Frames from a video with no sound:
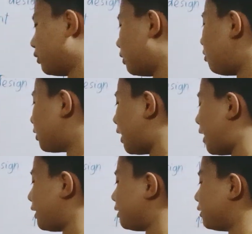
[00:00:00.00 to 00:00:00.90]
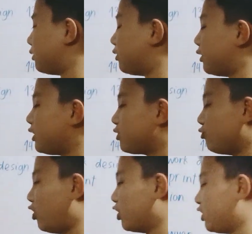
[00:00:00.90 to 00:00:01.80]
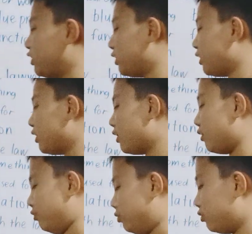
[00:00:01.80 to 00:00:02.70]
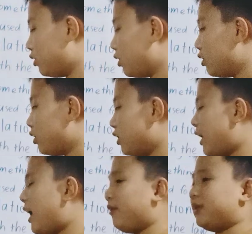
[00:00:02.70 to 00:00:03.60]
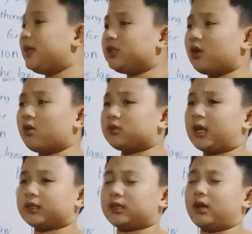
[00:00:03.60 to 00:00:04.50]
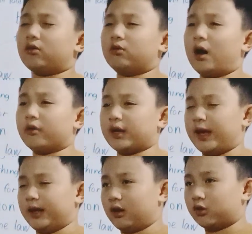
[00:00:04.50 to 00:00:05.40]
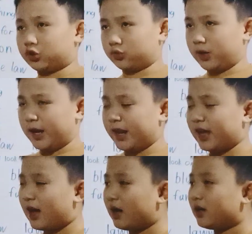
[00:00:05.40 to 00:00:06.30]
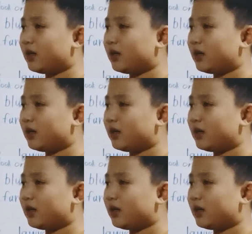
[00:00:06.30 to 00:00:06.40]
Okay, next word. Now this looks like a road in Australia.